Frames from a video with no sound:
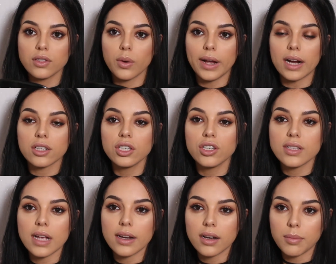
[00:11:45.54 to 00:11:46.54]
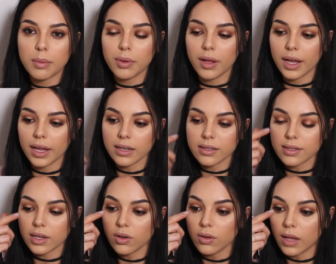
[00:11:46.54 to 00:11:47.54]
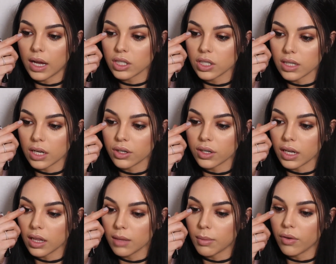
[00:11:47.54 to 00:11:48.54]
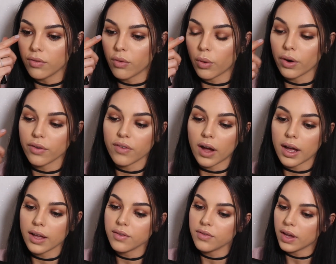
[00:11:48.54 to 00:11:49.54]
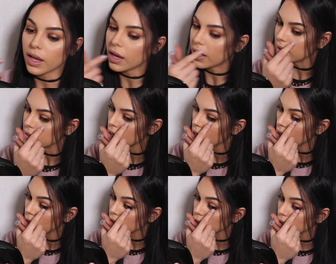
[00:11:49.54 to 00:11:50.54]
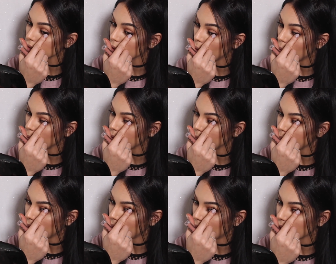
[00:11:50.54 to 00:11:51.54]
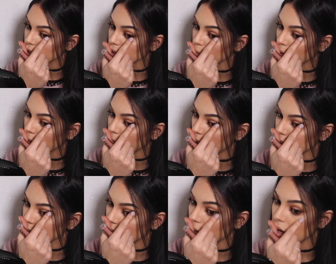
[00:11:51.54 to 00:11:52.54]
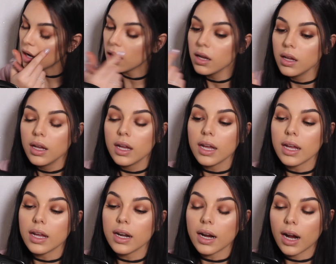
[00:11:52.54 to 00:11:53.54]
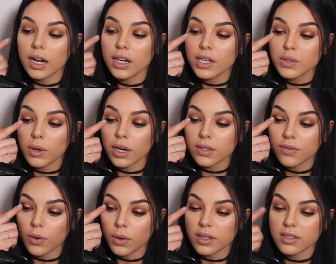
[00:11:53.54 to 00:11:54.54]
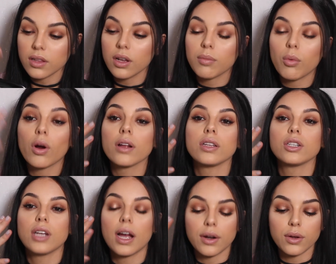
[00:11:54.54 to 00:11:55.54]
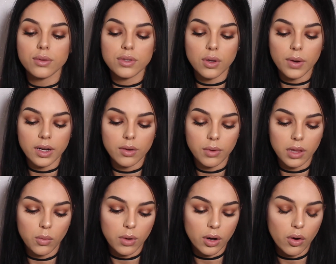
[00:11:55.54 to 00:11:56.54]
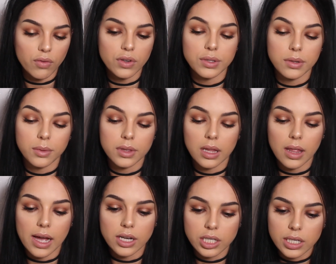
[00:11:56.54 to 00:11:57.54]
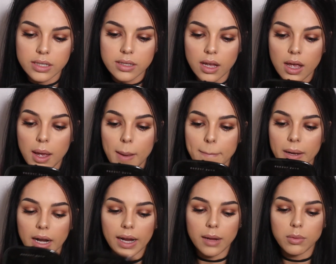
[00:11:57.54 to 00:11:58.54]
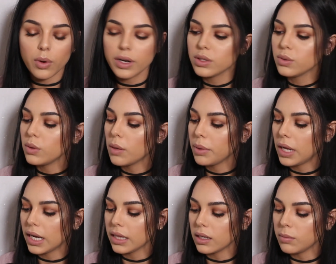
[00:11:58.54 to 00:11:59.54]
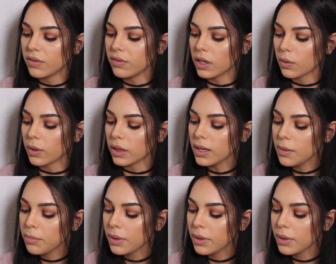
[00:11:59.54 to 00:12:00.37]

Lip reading: So I actually just ended up applying single lashes underneath, about 4 or 5, and just coated my lashes with mascara, and I kind of just wanted to focus the look more on the shadow, so I didn't really want to overdo it with the lashes. But I am going to apply a little bit of liquid lip.